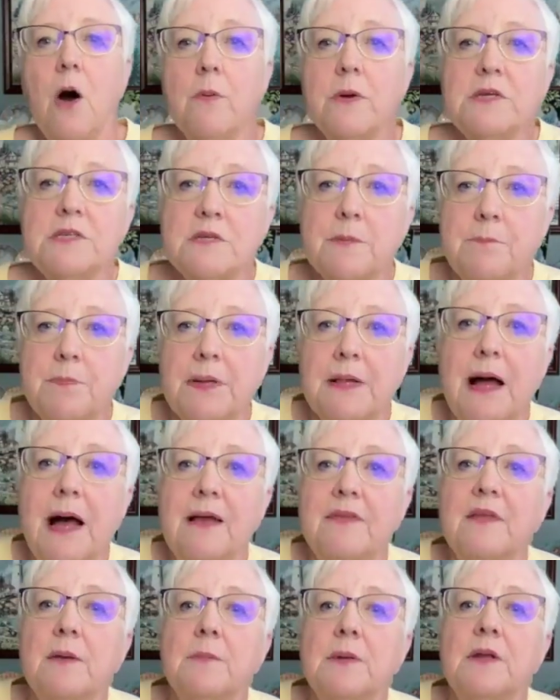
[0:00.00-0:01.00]
Always
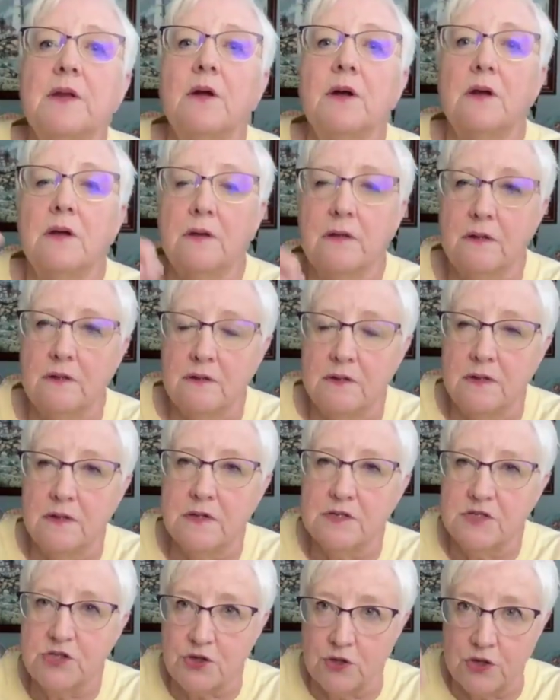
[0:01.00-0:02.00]
apply them in a
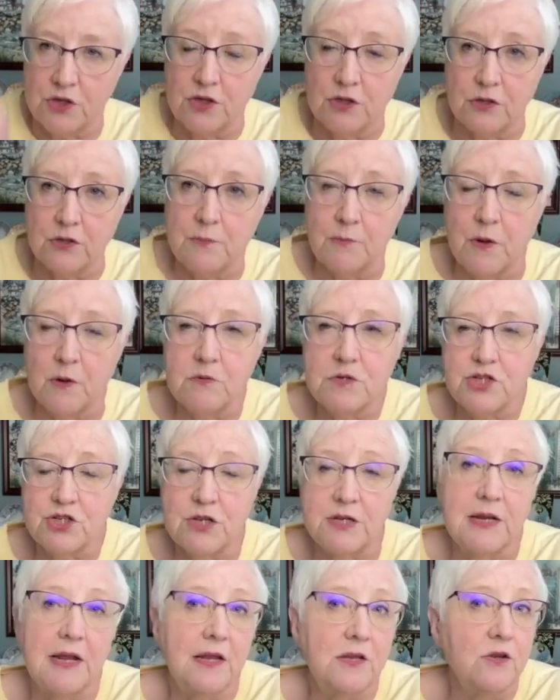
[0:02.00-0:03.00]
circular
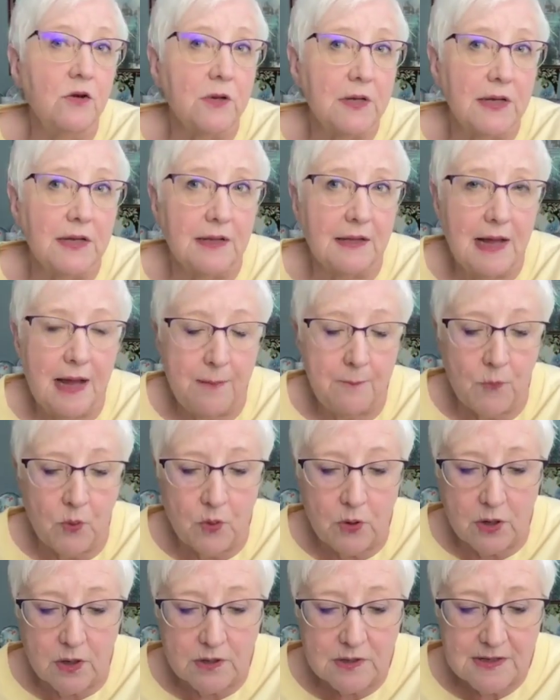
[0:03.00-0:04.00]
motion, and you'll get a lot
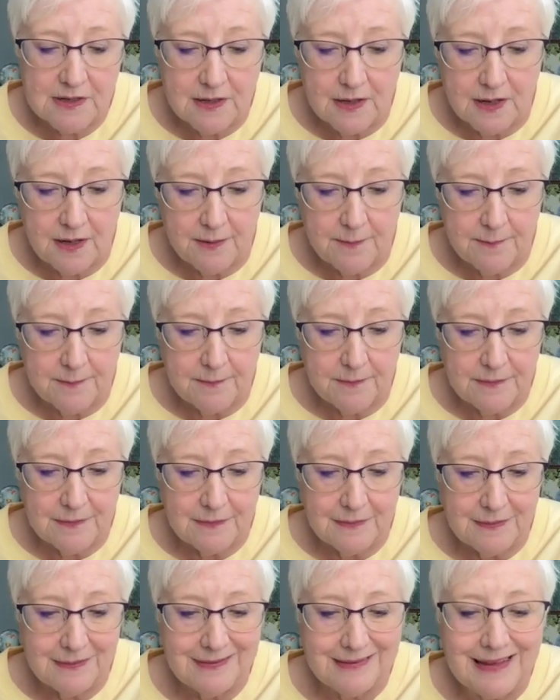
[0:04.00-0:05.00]
more
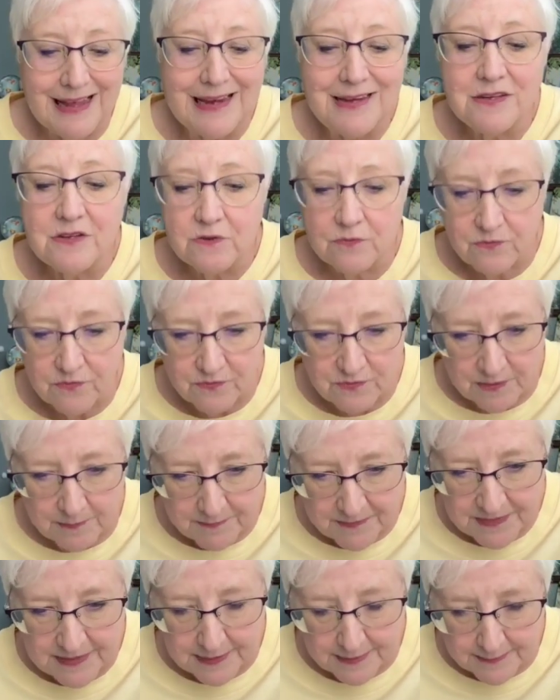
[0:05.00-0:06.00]
light
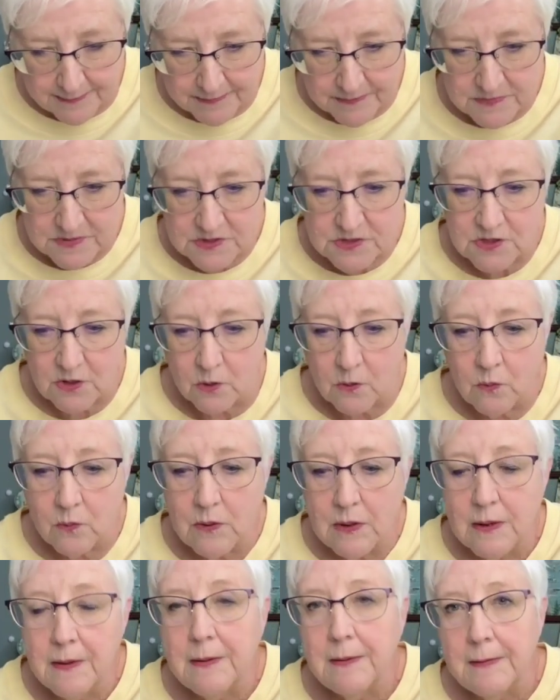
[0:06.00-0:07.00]
from them.
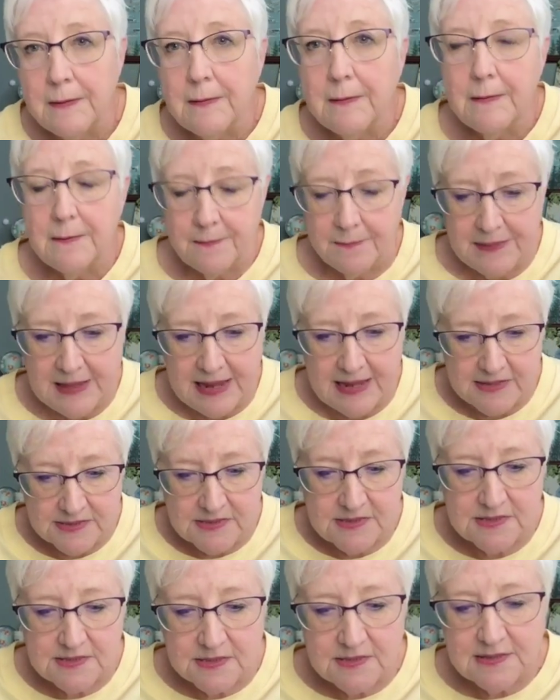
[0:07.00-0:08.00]
So
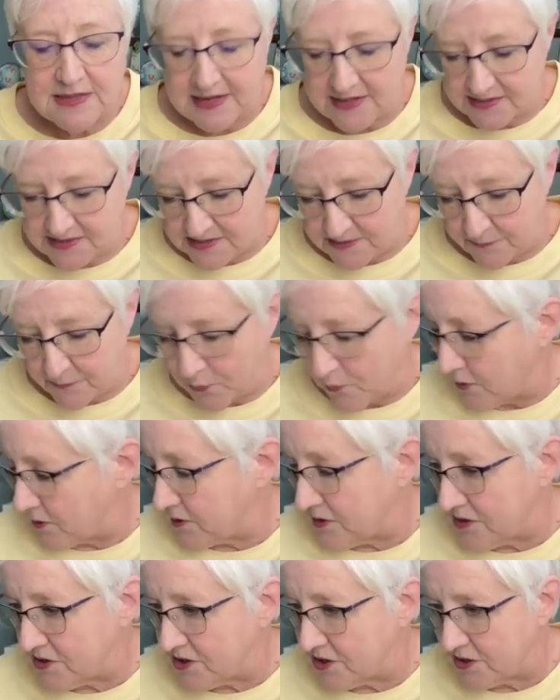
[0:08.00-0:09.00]
that's
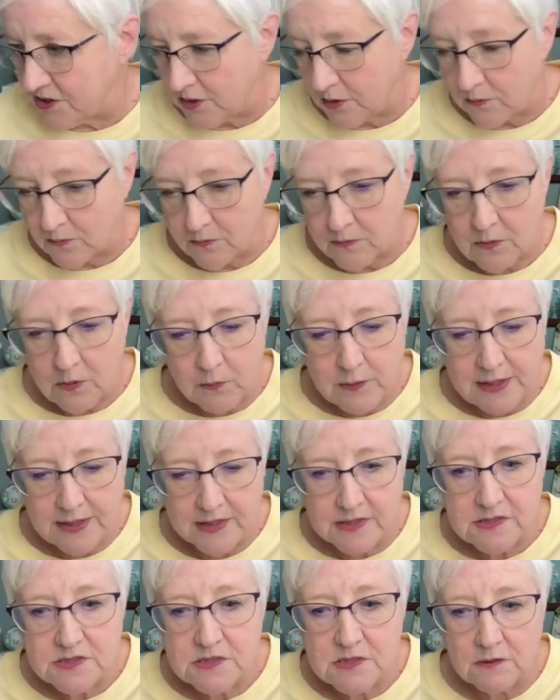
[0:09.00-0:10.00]
important to know.
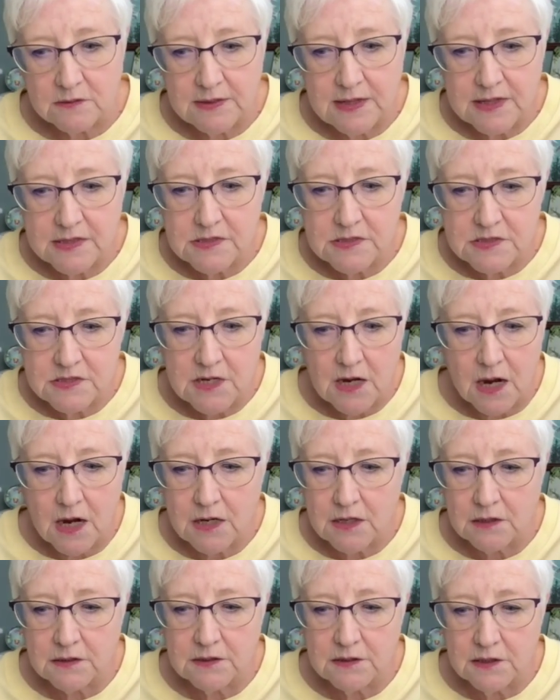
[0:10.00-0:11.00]
Okay, so let's
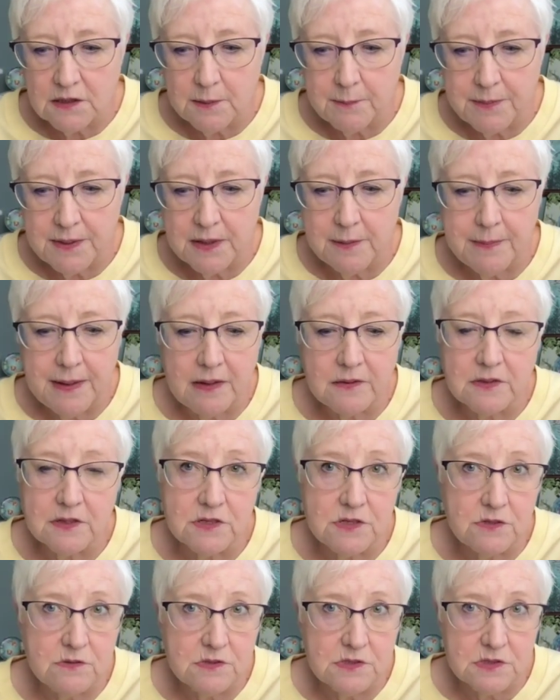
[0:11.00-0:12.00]
talk a little bit
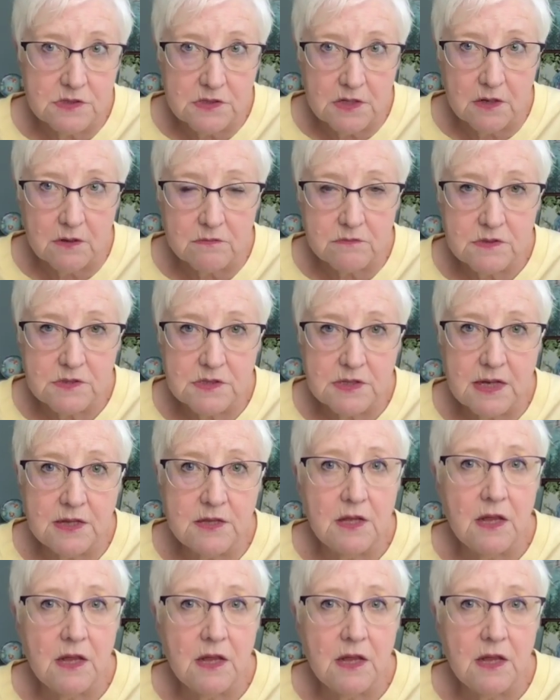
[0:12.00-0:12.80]
about the do's and don'ts.